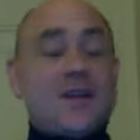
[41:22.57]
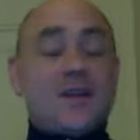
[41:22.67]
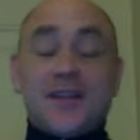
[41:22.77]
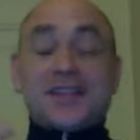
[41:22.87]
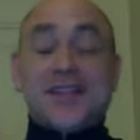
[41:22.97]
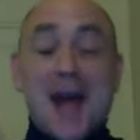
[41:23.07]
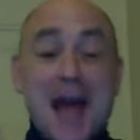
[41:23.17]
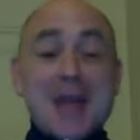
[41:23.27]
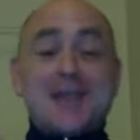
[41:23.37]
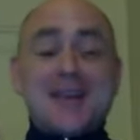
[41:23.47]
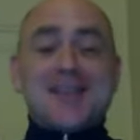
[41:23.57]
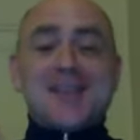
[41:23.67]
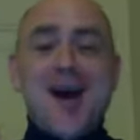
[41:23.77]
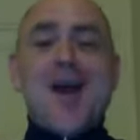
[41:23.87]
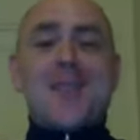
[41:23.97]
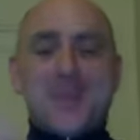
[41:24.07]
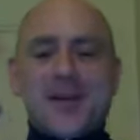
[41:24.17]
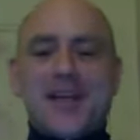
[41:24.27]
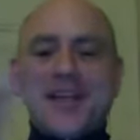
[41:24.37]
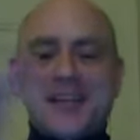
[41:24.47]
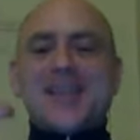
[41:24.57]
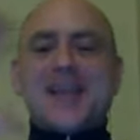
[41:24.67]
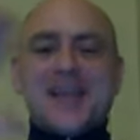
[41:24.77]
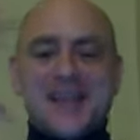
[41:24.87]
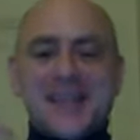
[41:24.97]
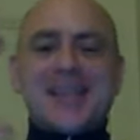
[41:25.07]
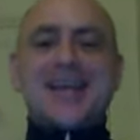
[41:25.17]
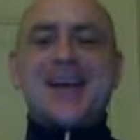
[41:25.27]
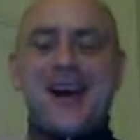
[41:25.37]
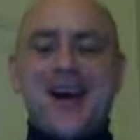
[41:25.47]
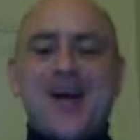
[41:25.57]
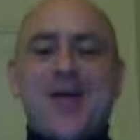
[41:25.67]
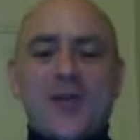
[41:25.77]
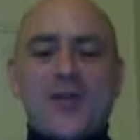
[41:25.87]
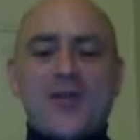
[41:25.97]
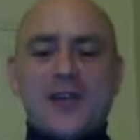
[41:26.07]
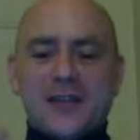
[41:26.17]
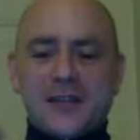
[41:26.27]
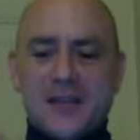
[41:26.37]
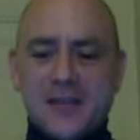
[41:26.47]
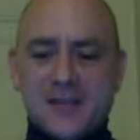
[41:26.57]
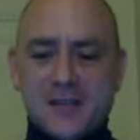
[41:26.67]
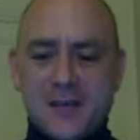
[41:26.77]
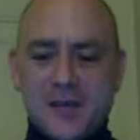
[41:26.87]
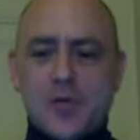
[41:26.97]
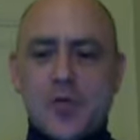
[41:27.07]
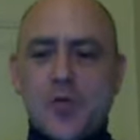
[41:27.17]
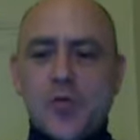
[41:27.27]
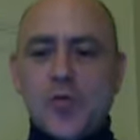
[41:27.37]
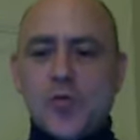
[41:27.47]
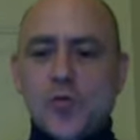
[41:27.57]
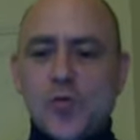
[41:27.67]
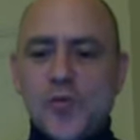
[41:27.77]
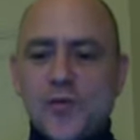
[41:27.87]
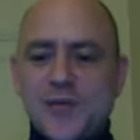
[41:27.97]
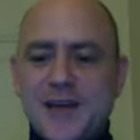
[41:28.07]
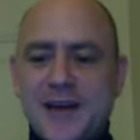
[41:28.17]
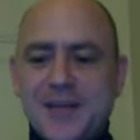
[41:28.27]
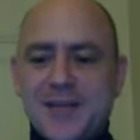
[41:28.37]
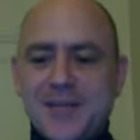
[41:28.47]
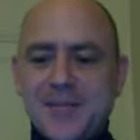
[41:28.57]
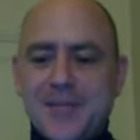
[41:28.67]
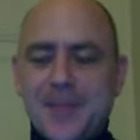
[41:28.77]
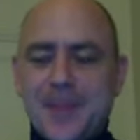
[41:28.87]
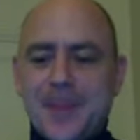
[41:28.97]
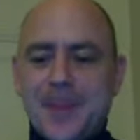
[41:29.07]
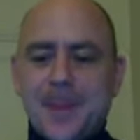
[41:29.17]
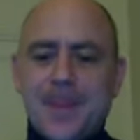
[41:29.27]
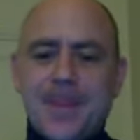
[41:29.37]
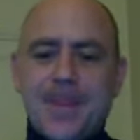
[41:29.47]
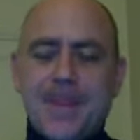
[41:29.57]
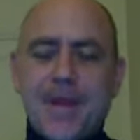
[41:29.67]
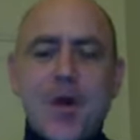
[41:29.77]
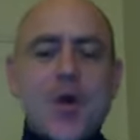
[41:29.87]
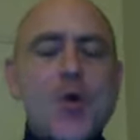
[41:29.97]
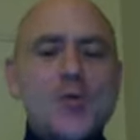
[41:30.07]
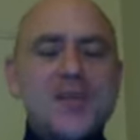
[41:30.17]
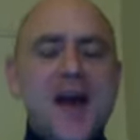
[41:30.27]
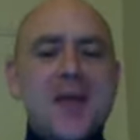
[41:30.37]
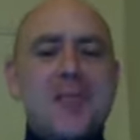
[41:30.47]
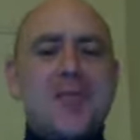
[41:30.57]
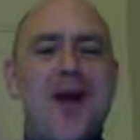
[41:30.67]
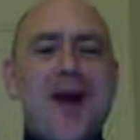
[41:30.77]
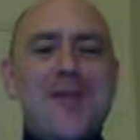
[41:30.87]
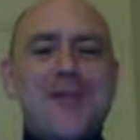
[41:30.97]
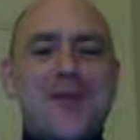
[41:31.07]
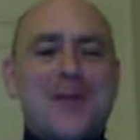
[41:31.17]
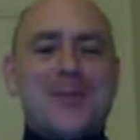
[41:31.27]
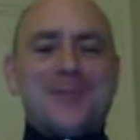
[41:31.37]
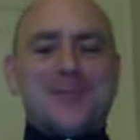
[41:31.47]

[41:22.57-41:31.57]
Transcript: things to hype kids up kinesthetically, or you can get things sort of cool them down. Who's got a problem?